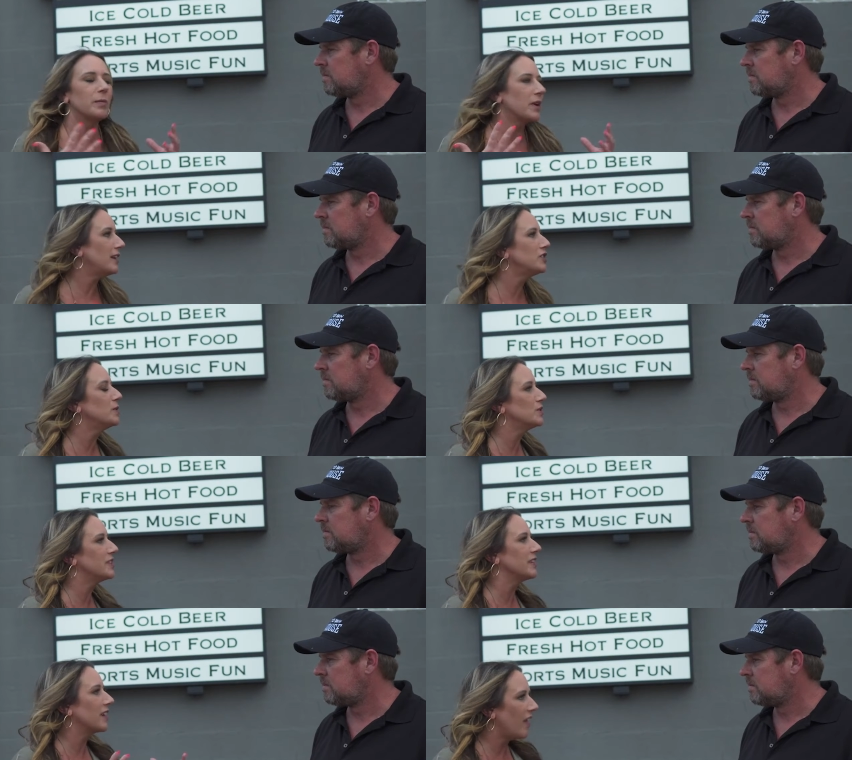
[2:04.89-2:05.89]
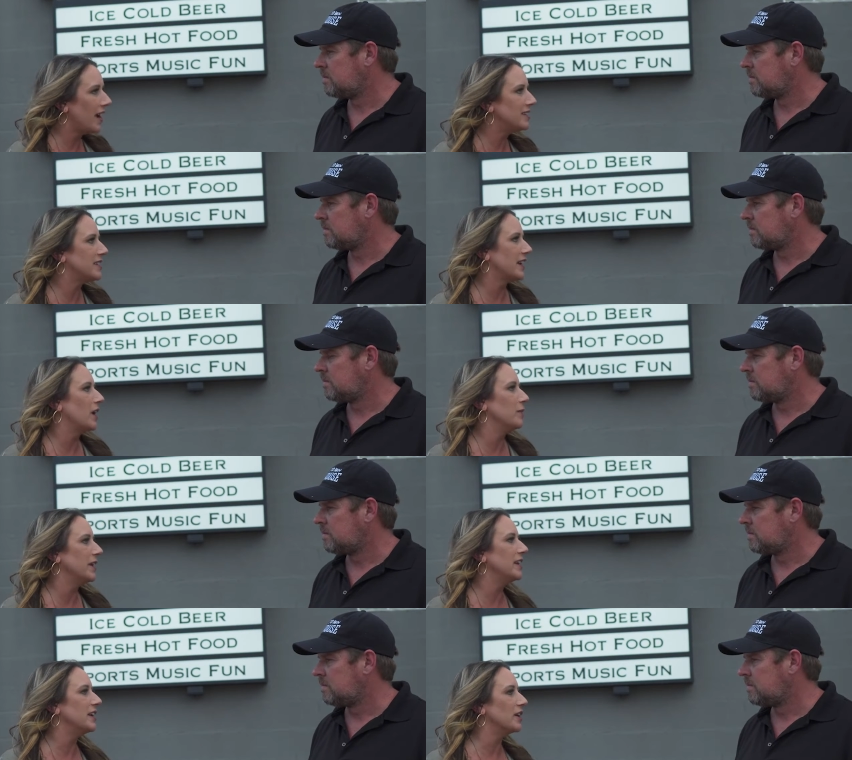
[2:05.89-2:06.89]
Speaker 1: the customers and the clients that come
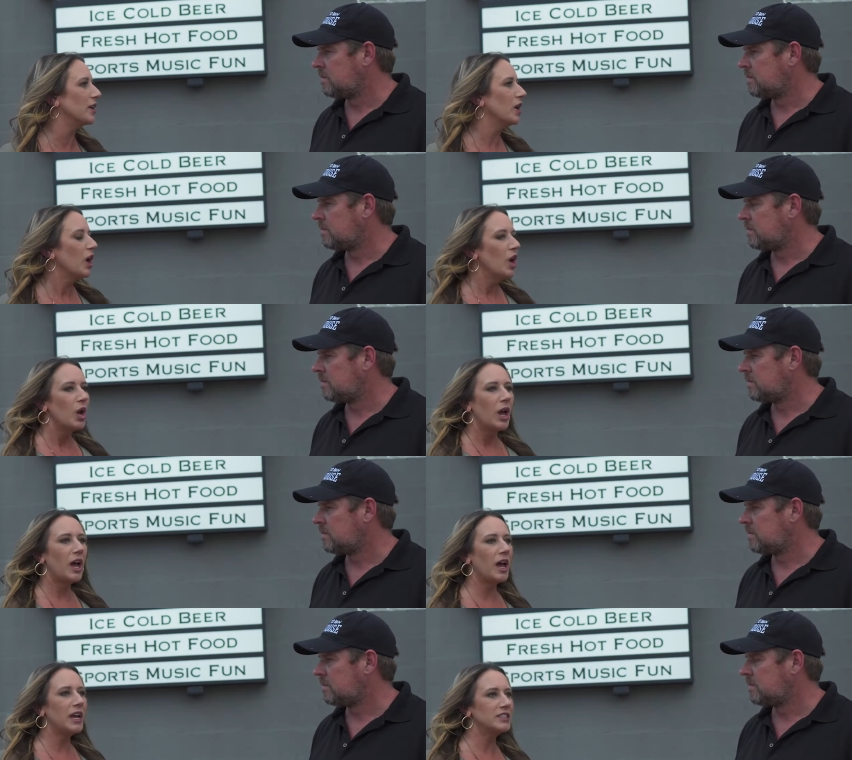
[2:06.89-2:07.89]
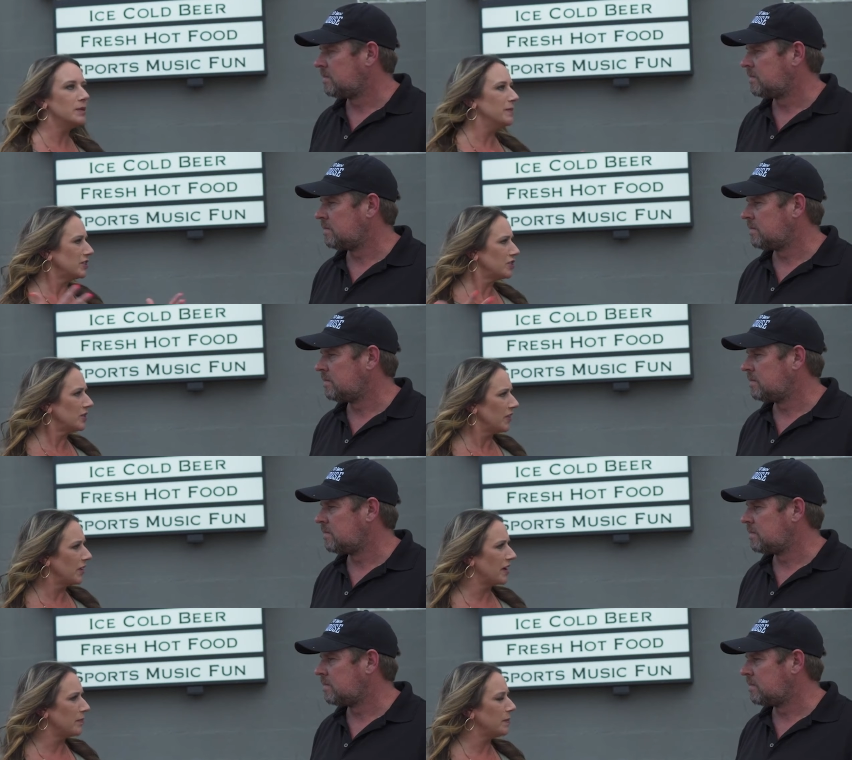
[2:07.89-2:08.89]
in here, uh, it's a mixture of a
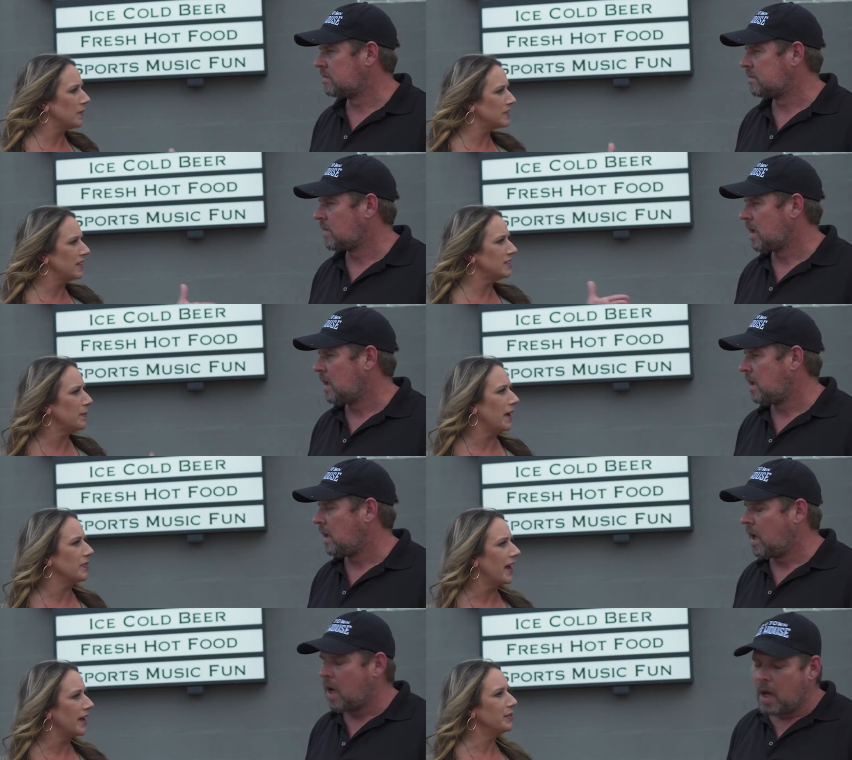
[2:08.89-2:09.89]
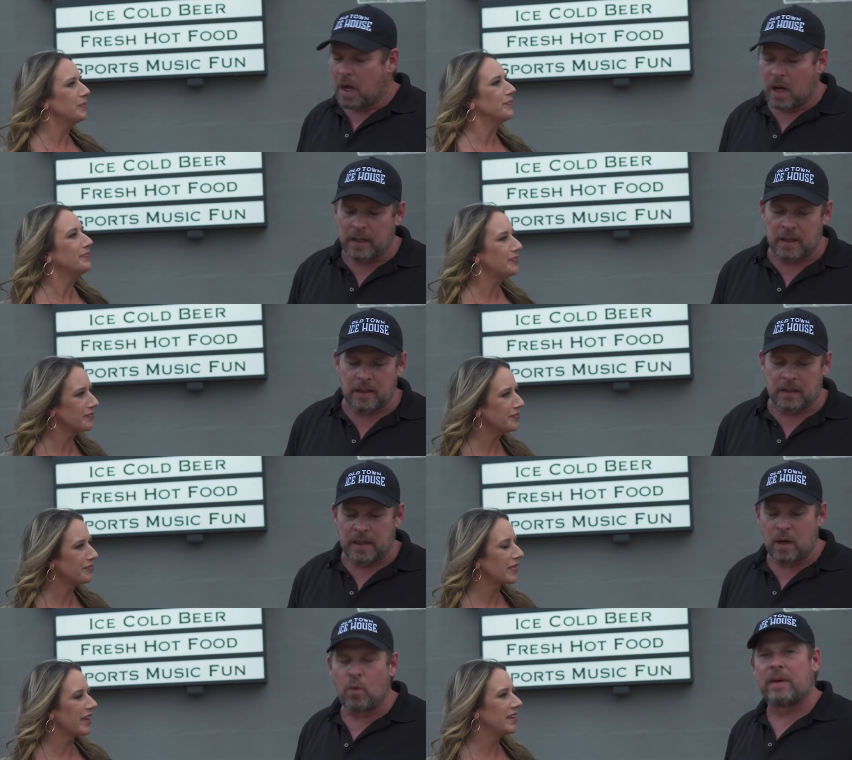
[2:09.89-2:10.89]
lot of people. Tell us about that.
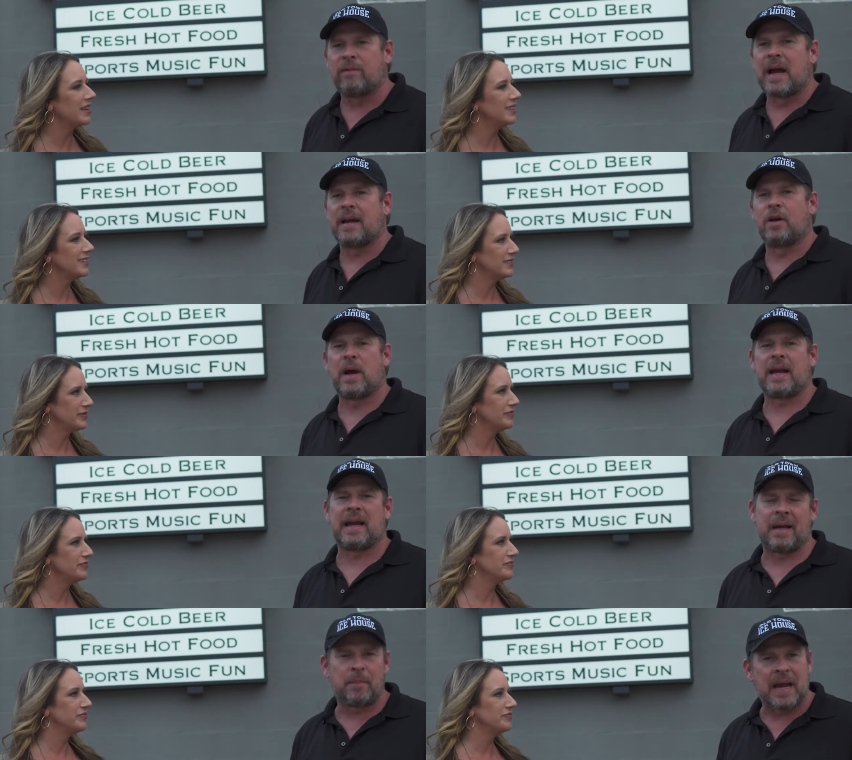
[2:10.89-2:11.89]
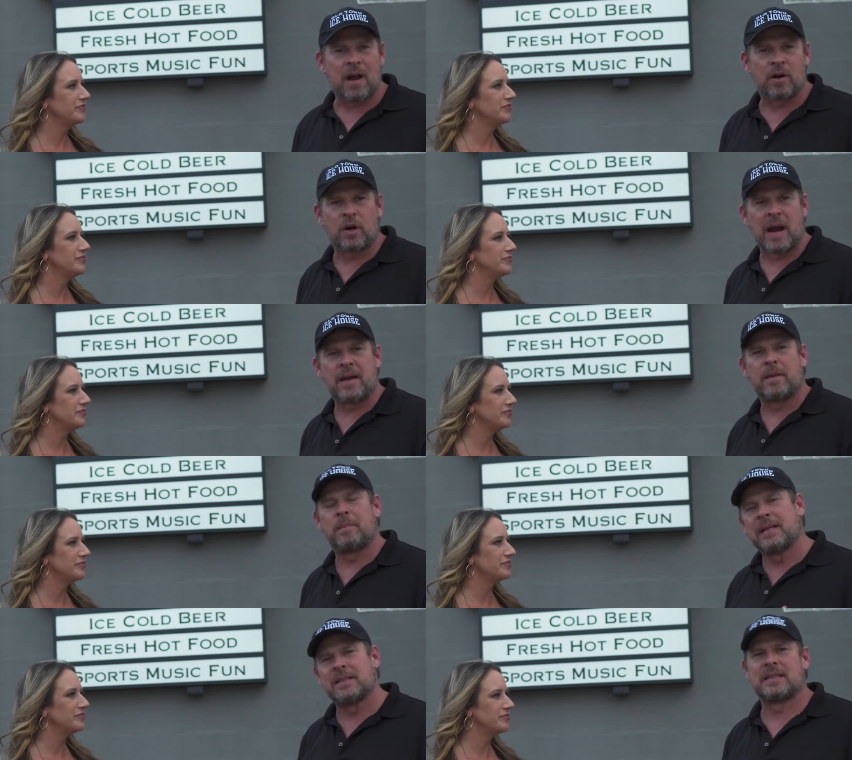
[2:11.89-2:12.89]
Speaker 2: You know, we've got a great happy hour crowd. The
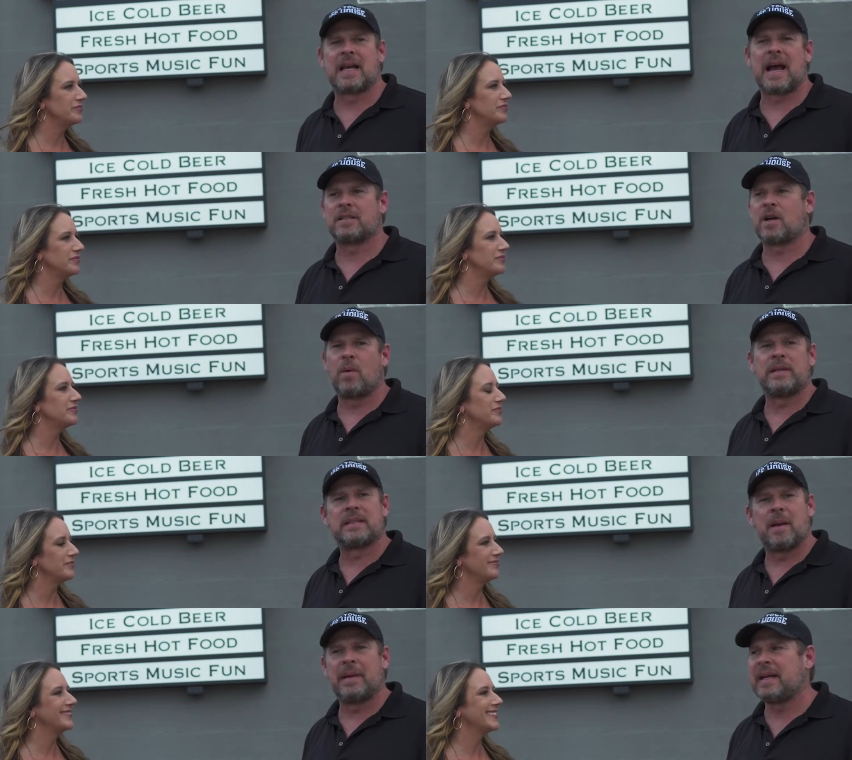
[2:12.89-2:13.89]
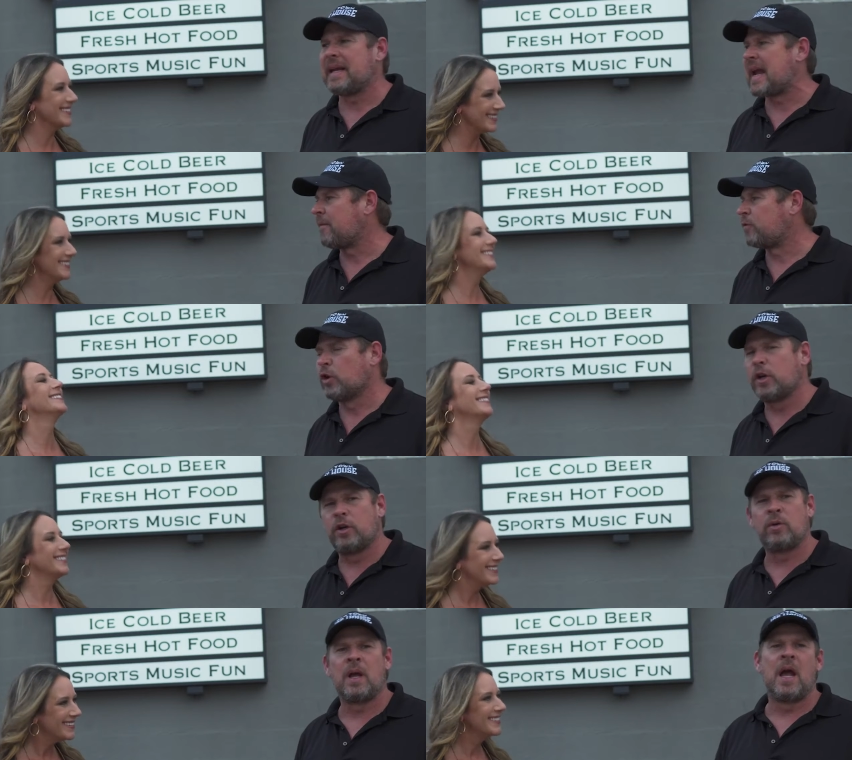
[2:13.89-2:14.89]
business guys always come in in the mm -hmm.
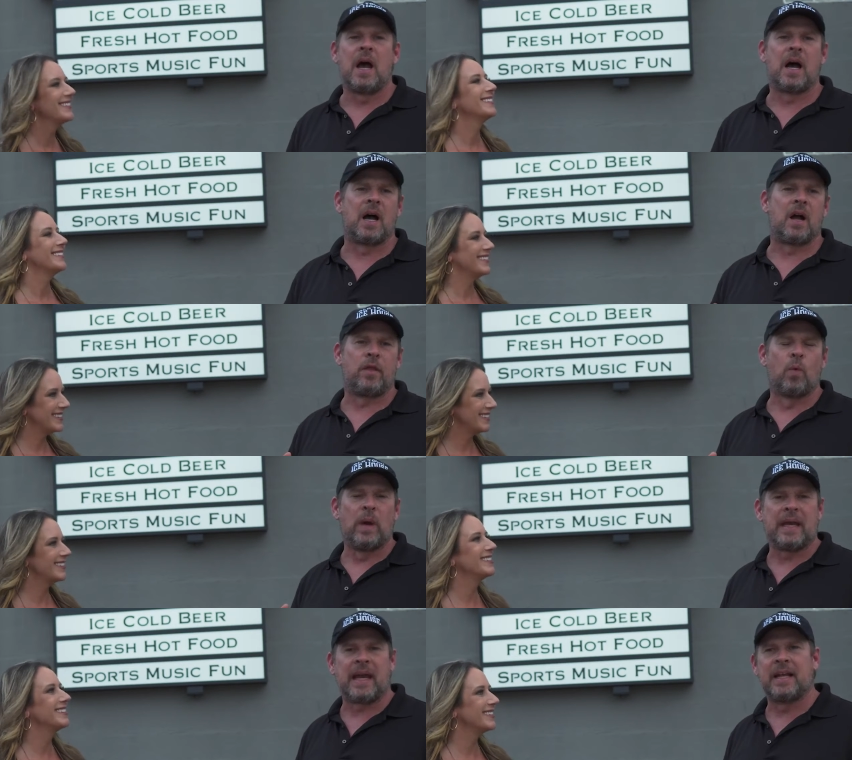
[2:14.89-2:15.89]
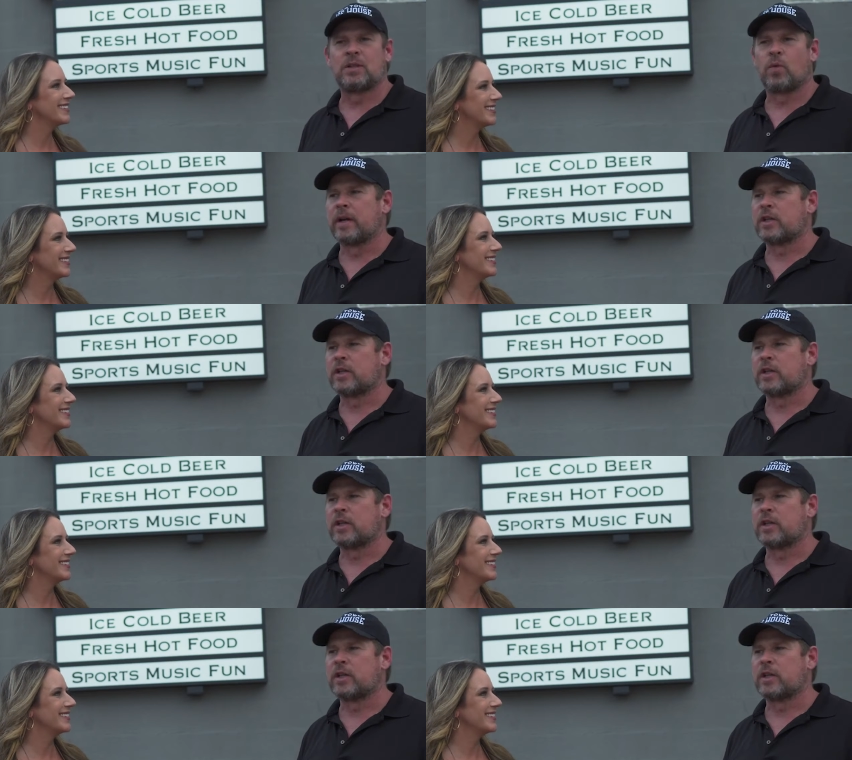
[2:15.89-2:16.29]
afternoon. Uh, the weekends were